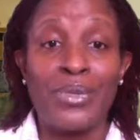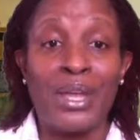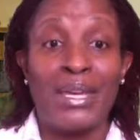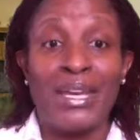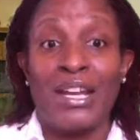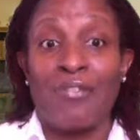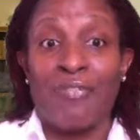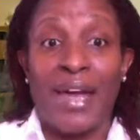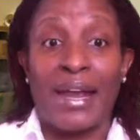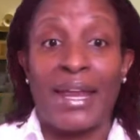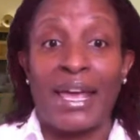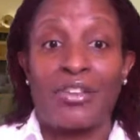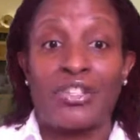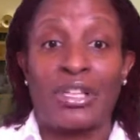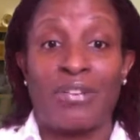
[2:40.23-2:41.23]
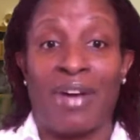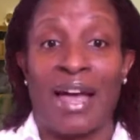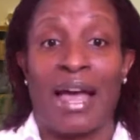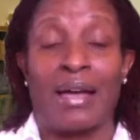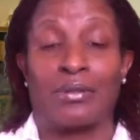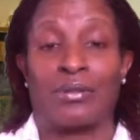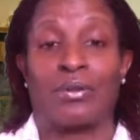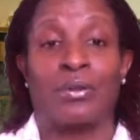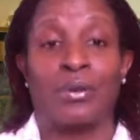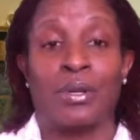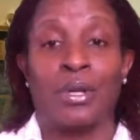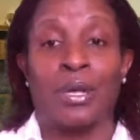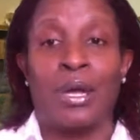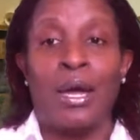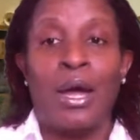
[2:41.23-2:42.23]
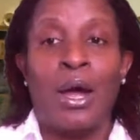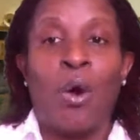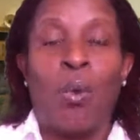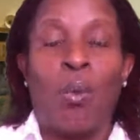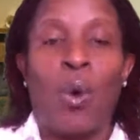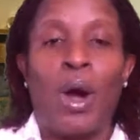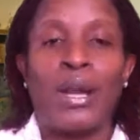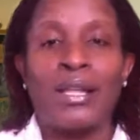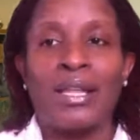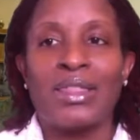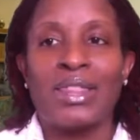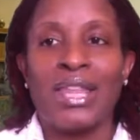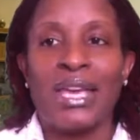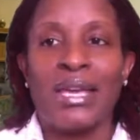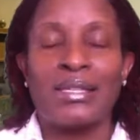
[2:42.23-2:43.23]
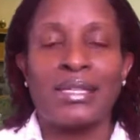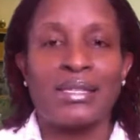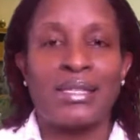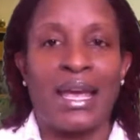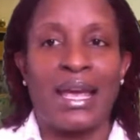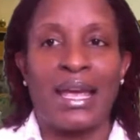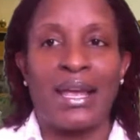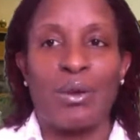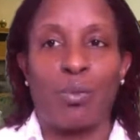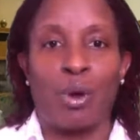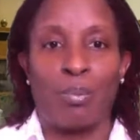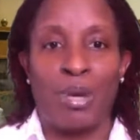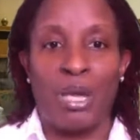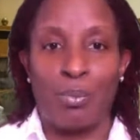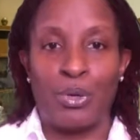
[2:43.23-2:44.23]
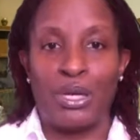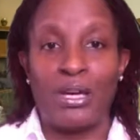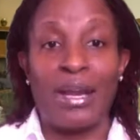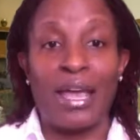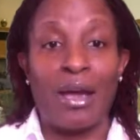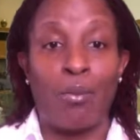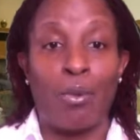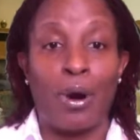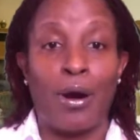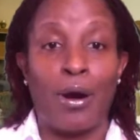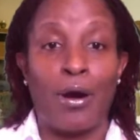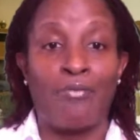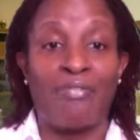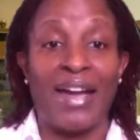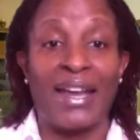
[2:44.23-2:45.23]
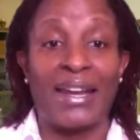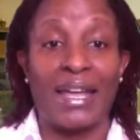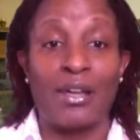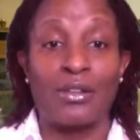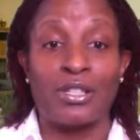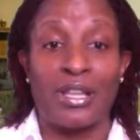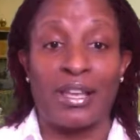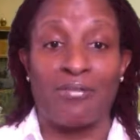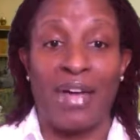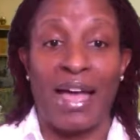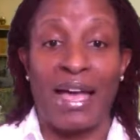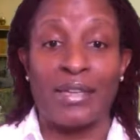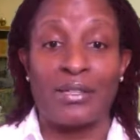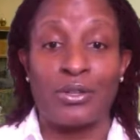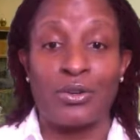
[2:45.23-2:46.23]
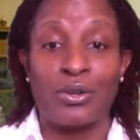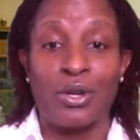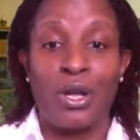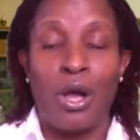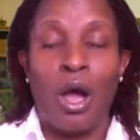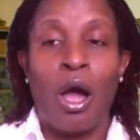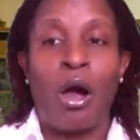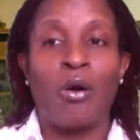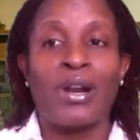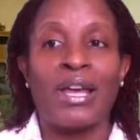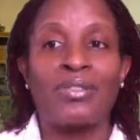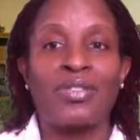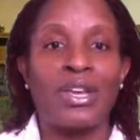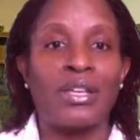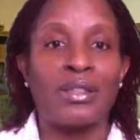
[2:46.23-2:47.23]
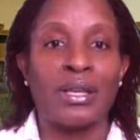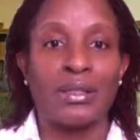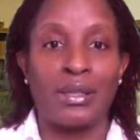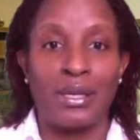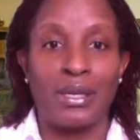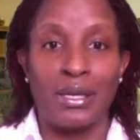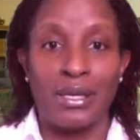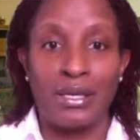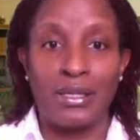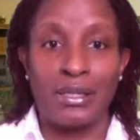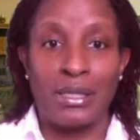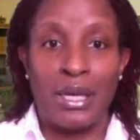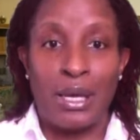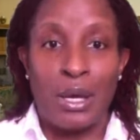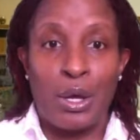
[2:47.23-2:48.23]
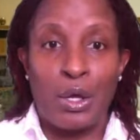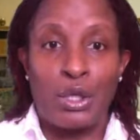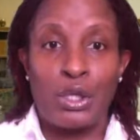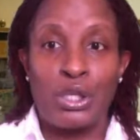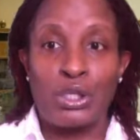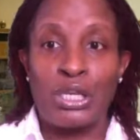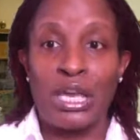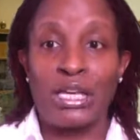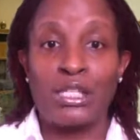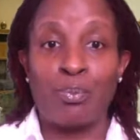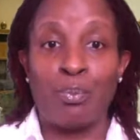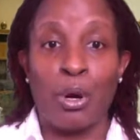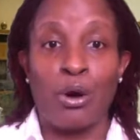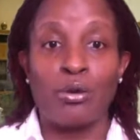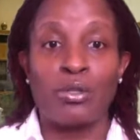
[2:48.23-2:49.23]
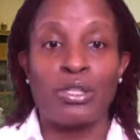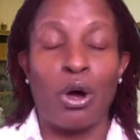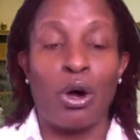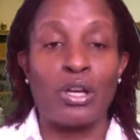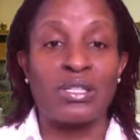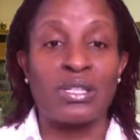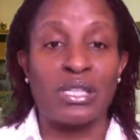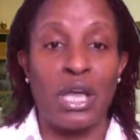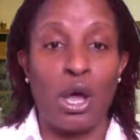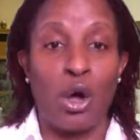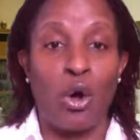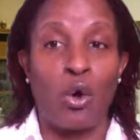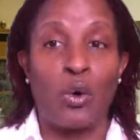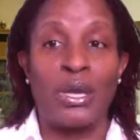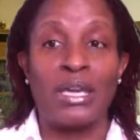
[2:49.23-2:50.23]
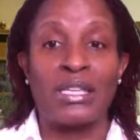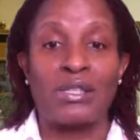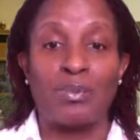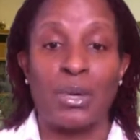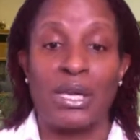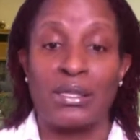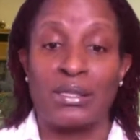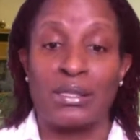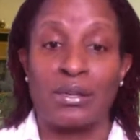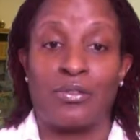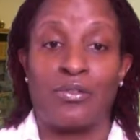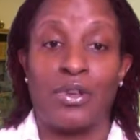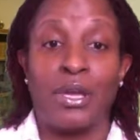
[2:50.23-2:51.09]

get a financial advisor. One of the things is that when people hear that word financial advisor, oh, they think that these experts are so expensive.